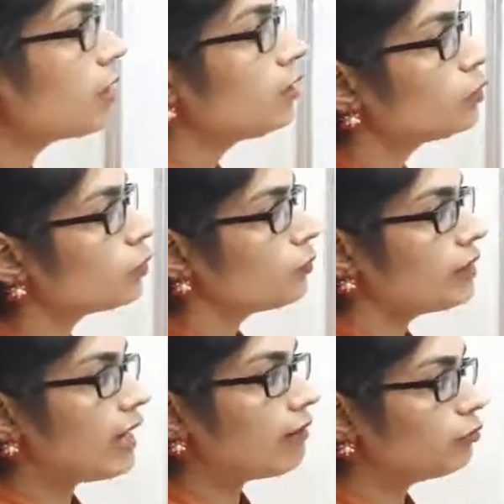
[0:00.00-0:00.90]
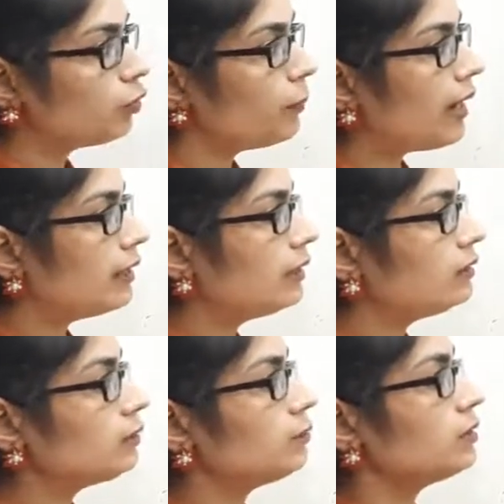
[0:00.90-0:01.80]
So we have to
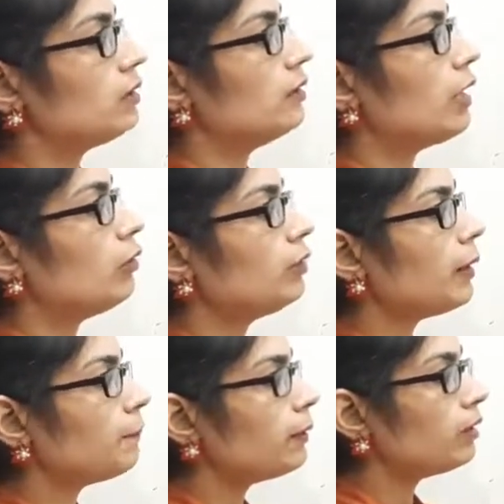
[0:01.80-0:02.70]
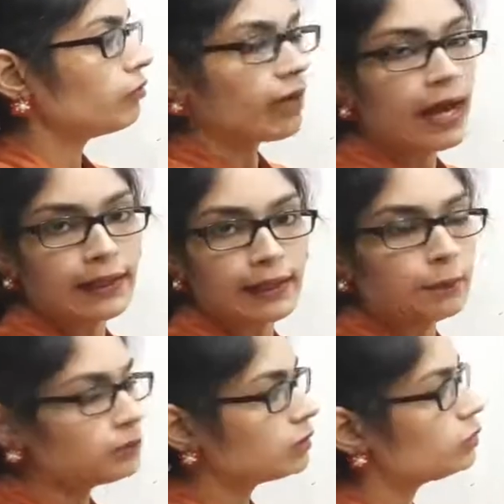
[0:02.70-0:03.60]
balance now number of
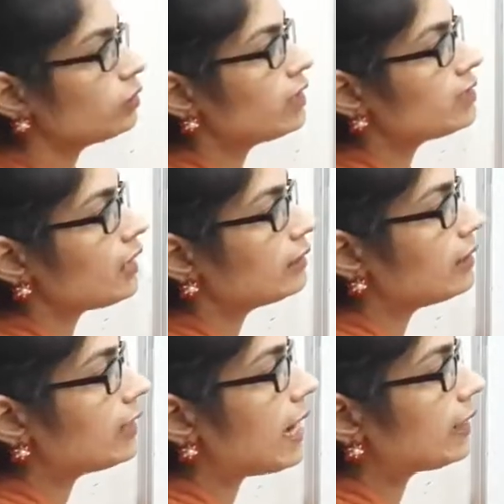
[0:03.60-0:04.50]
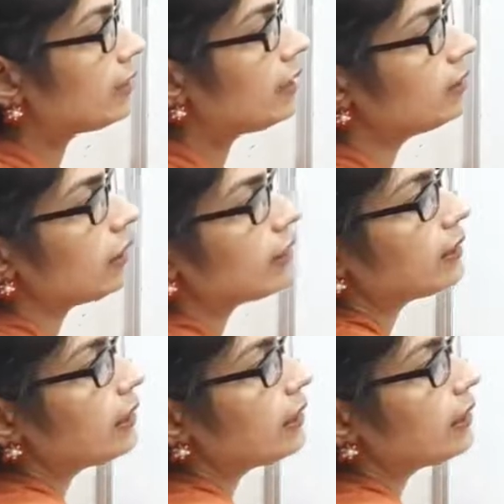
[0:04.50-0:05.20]
atoms. So these are the reactants and it